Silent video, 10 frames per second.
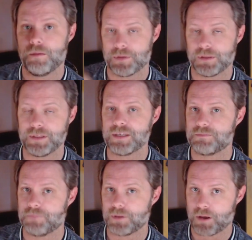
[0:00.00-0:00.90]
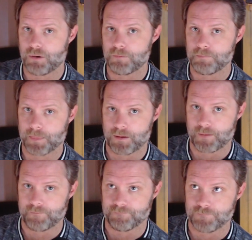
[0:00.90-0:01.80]
The link is below
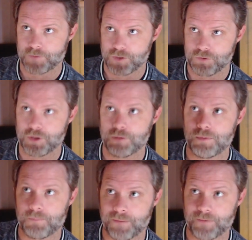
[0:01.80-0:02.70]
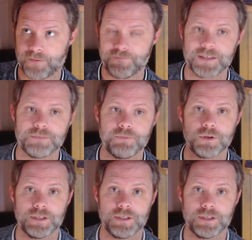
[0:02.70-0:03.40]
on YouTube, above on Facebook,